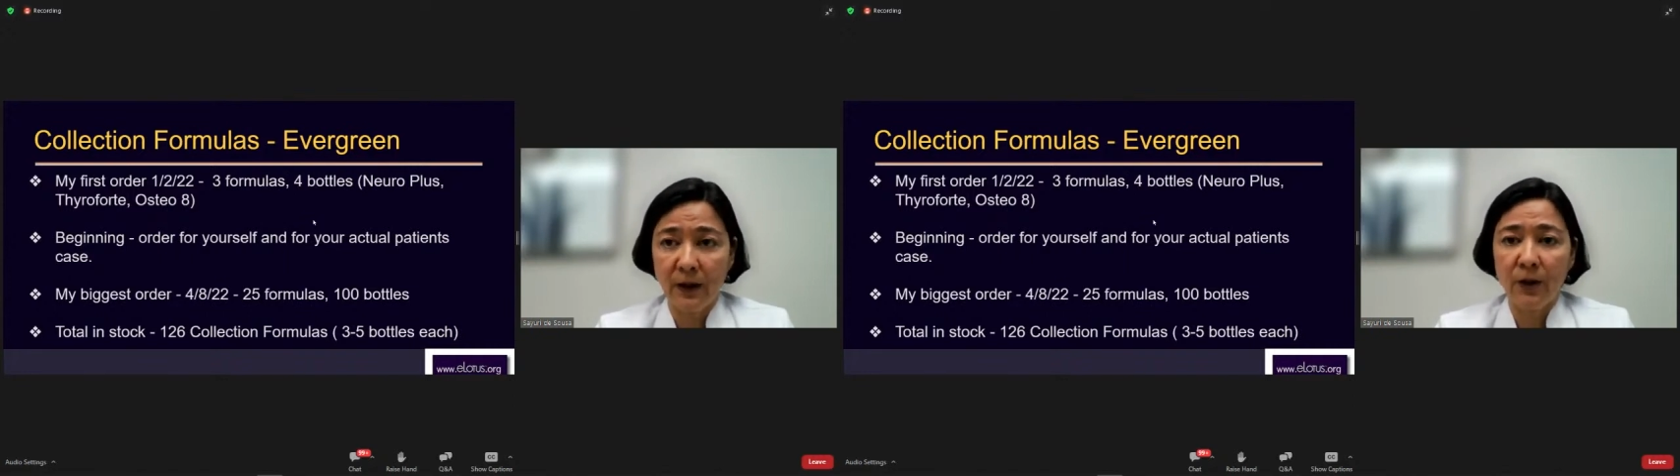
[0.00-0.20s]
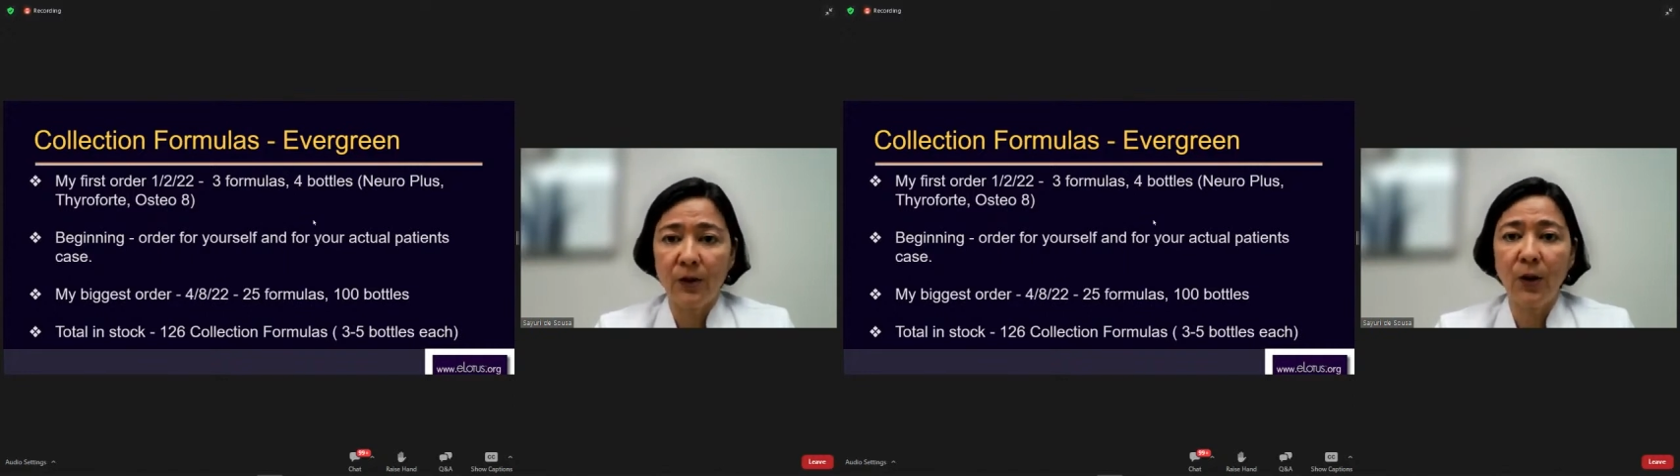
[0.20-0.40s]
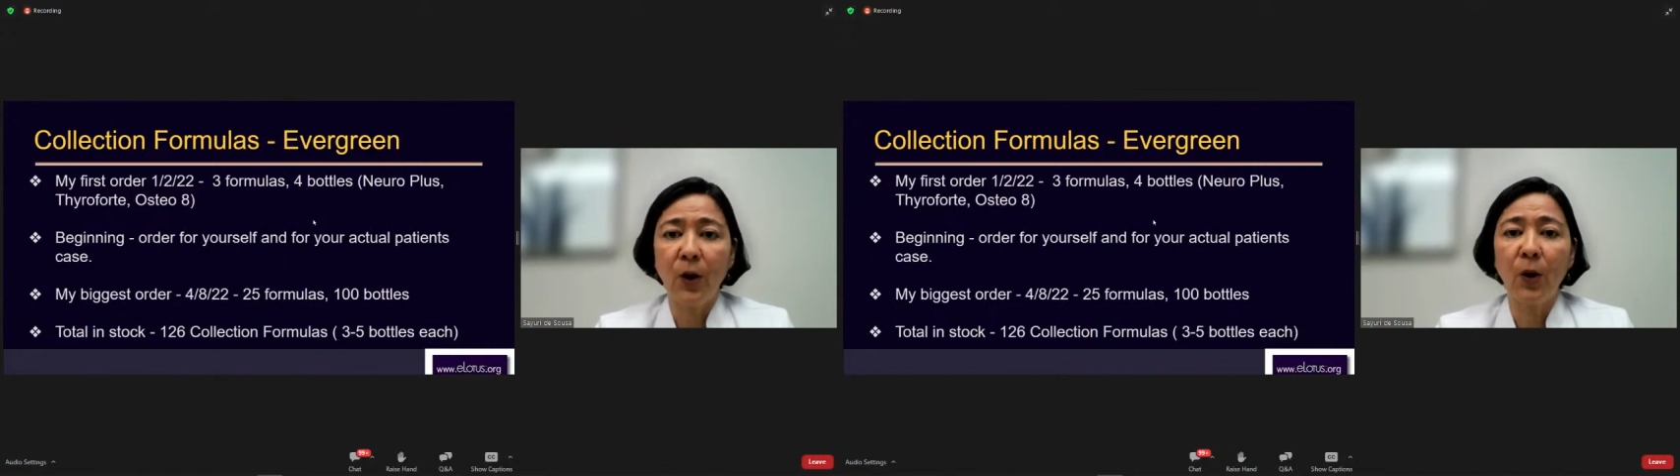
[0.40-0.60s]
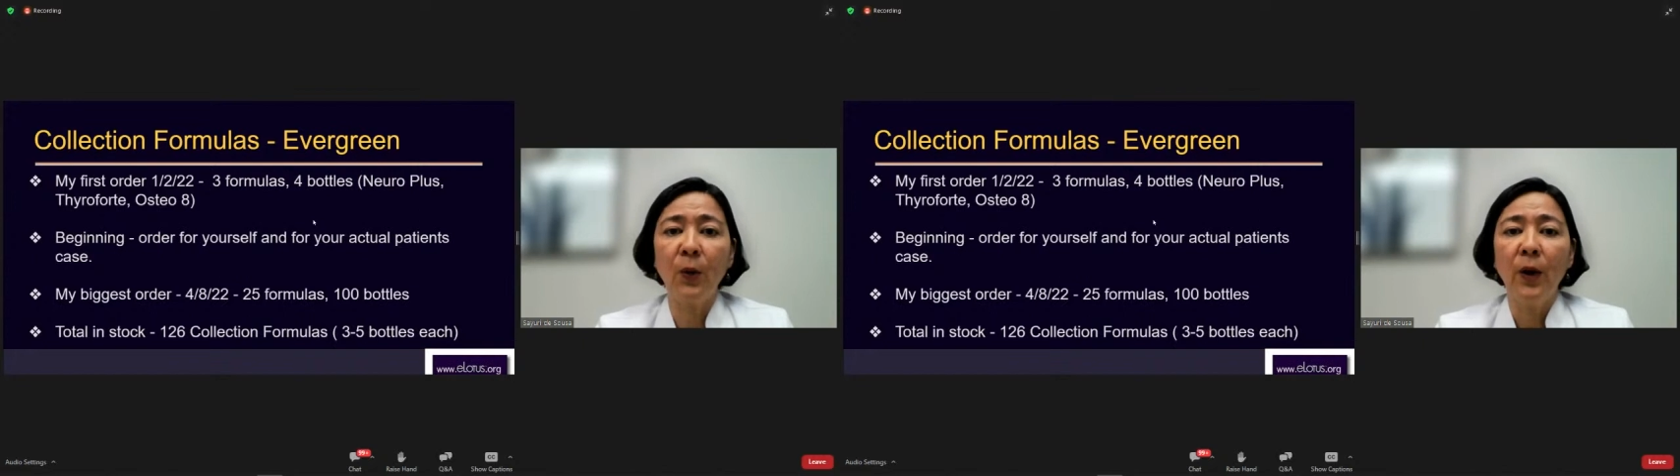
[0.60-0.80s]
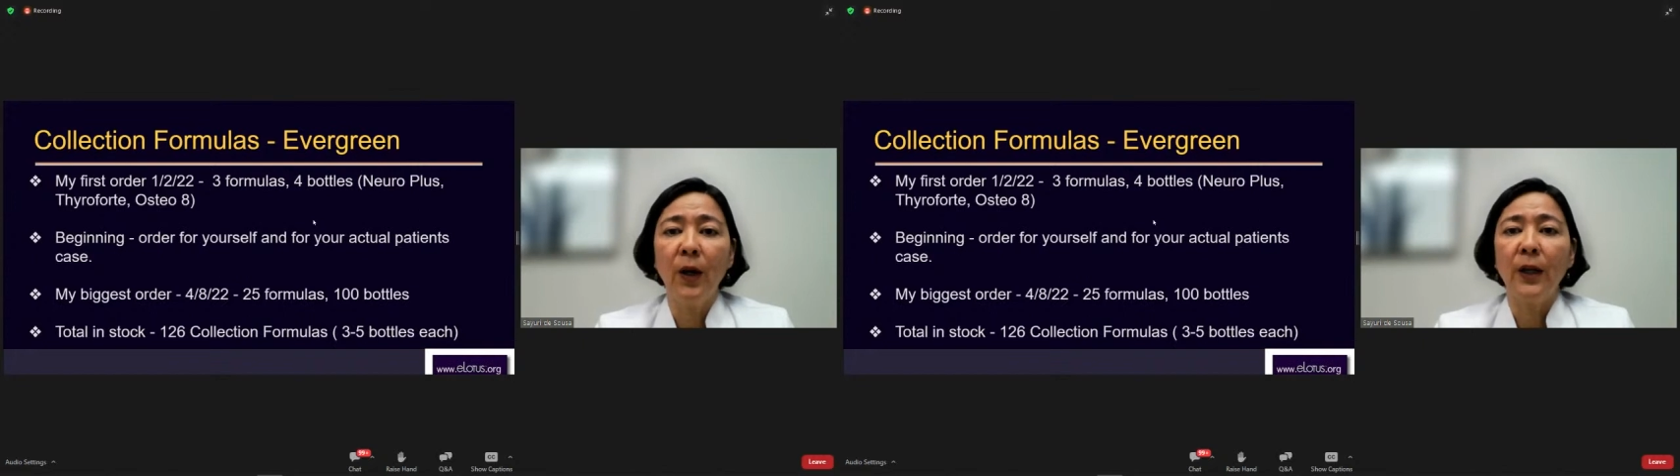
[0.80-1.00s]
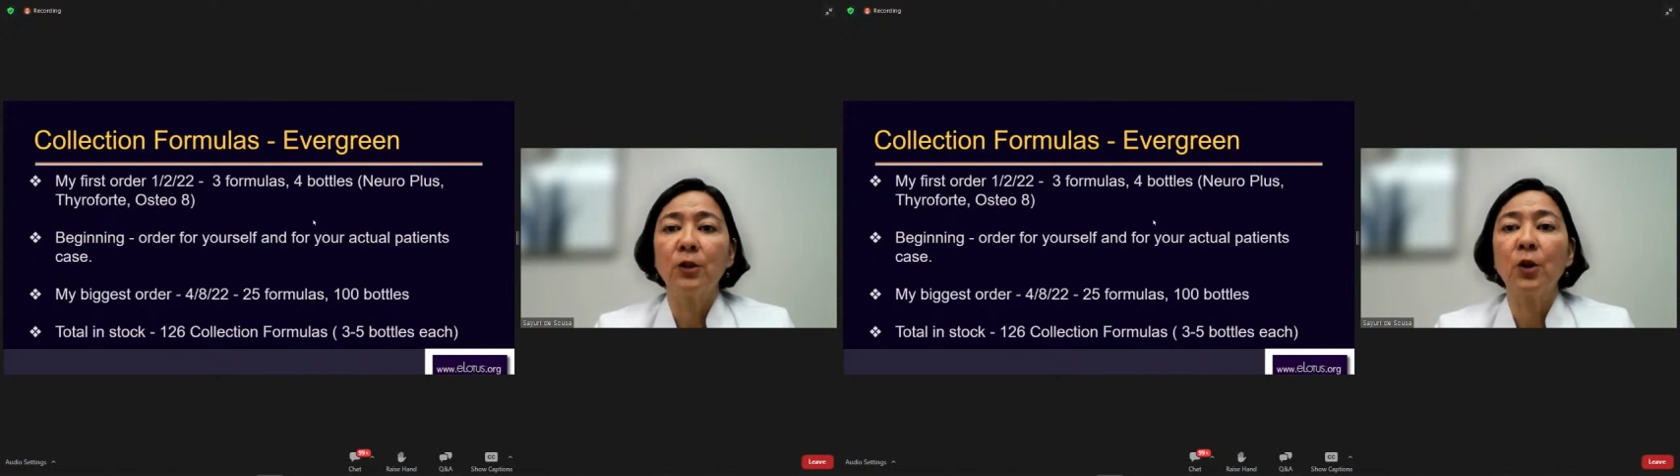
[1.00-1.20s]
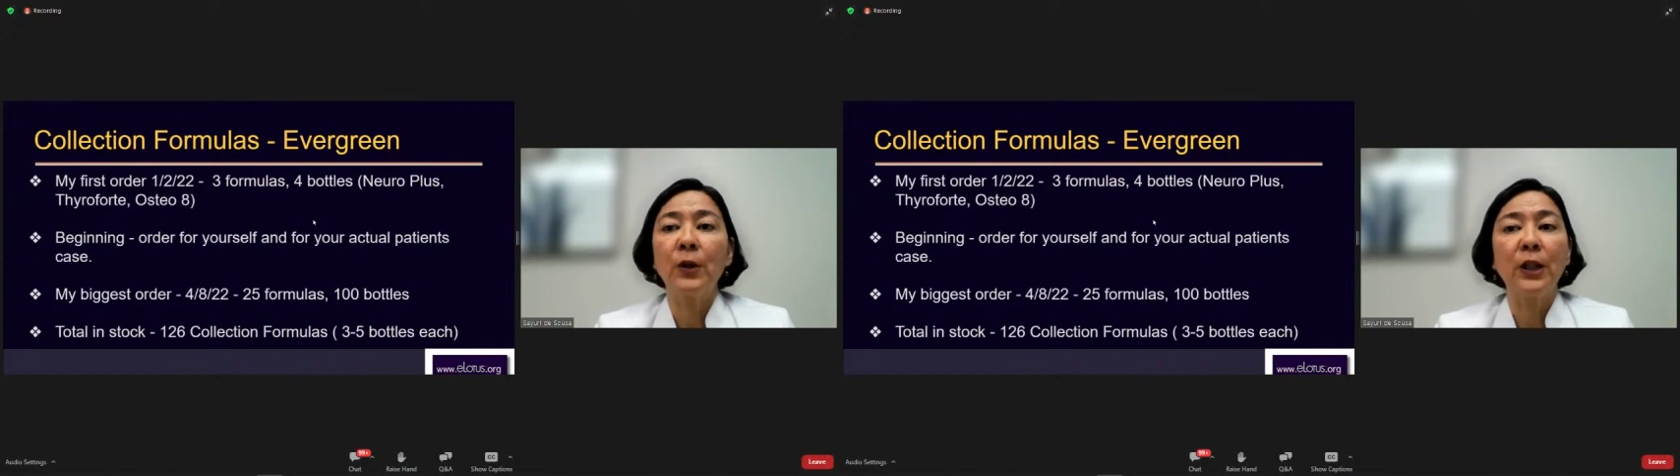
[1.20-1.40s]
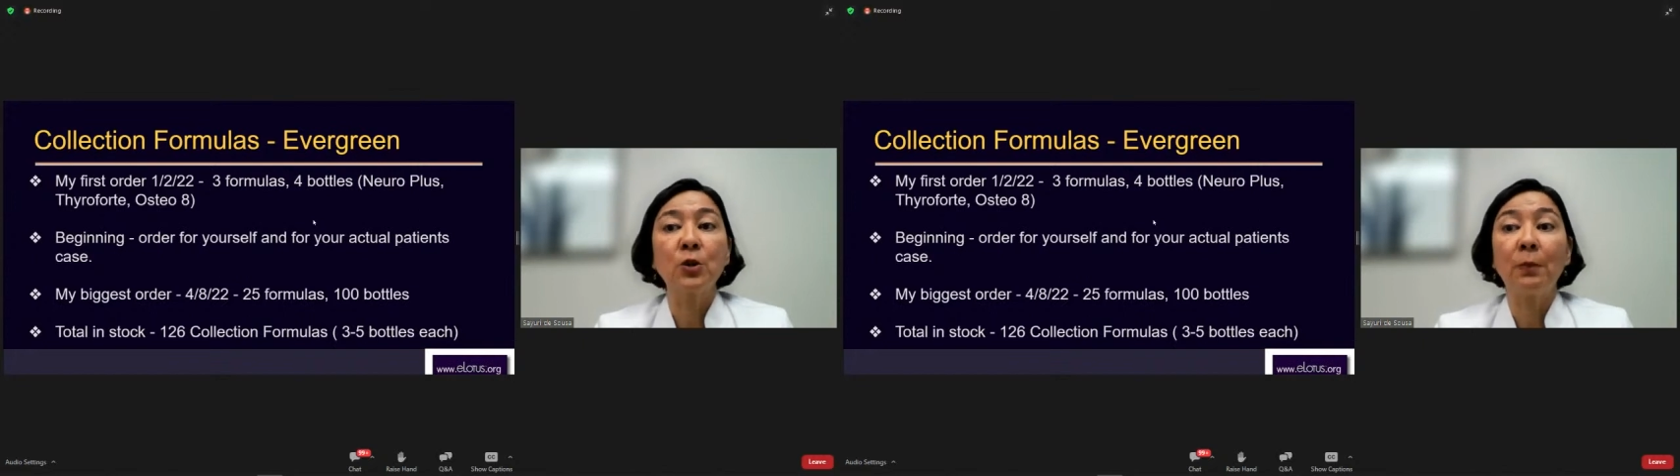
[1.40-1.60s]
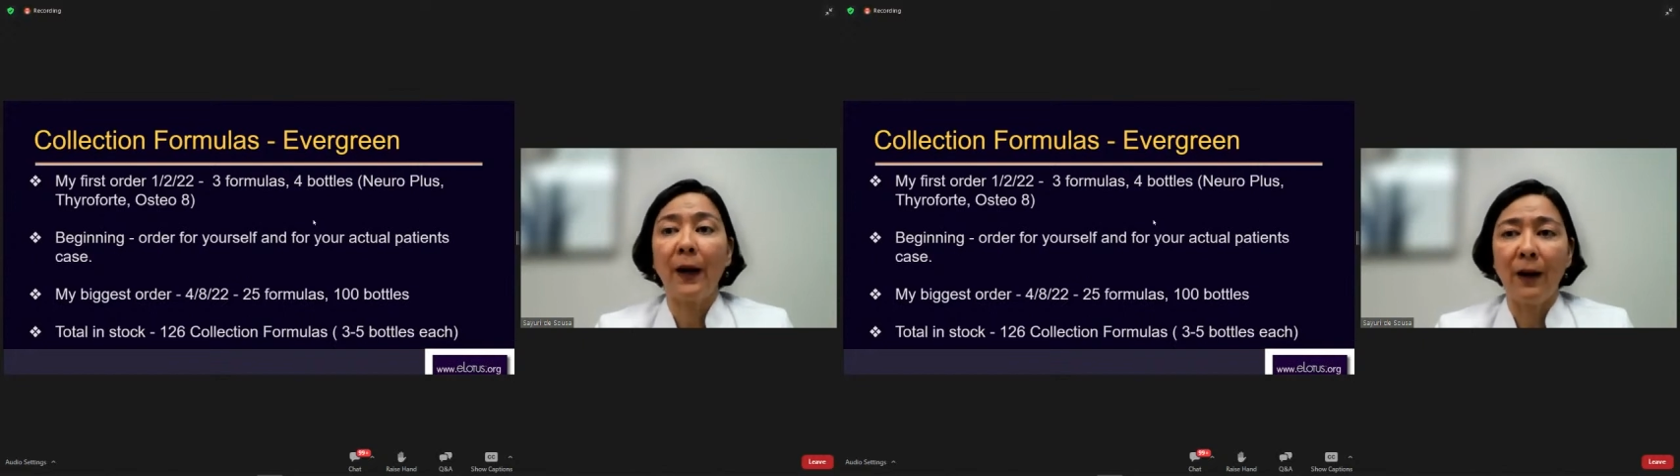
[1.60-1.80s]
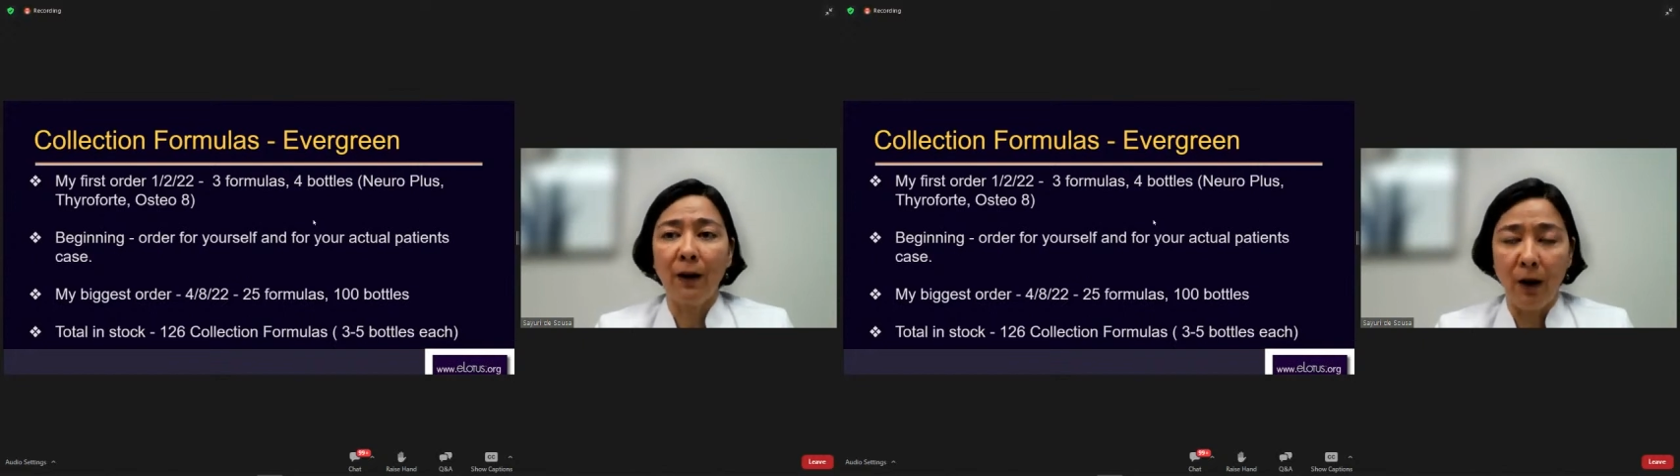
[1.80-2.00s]
So you don't need to buy
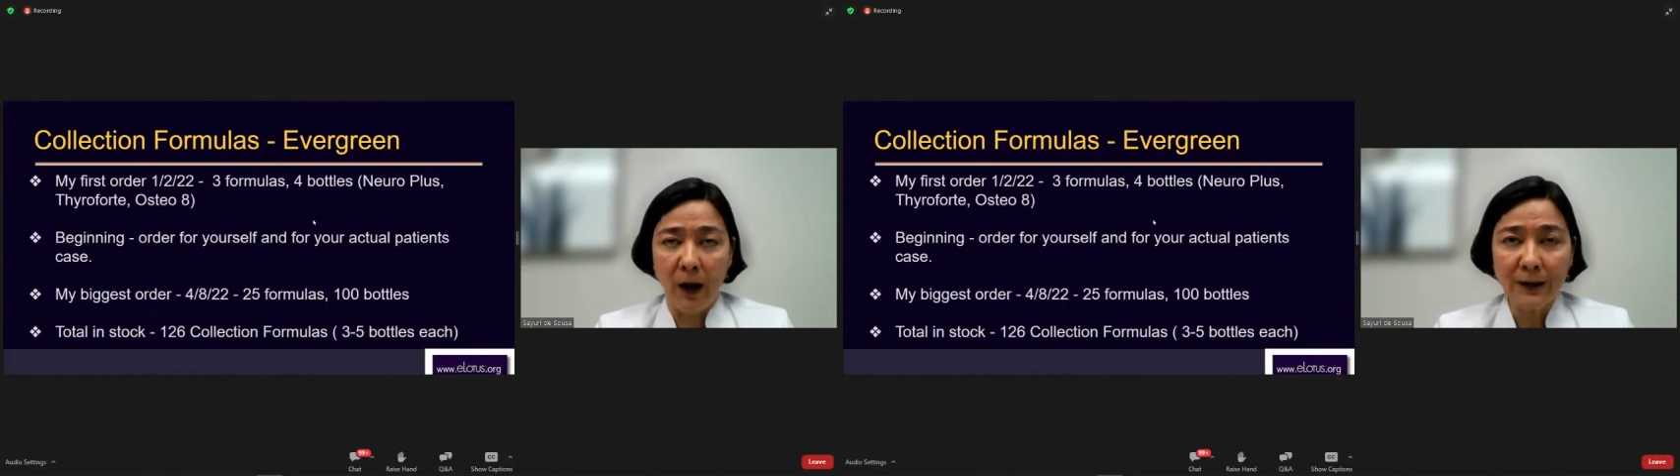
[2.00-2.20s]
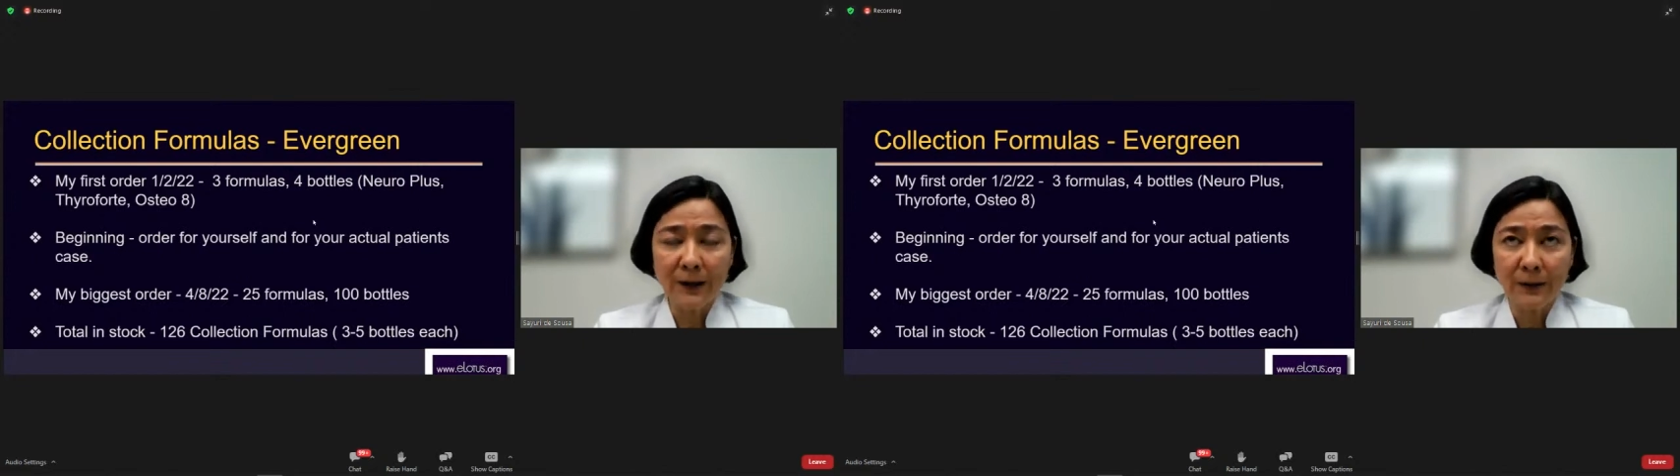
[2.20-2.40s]
a lot.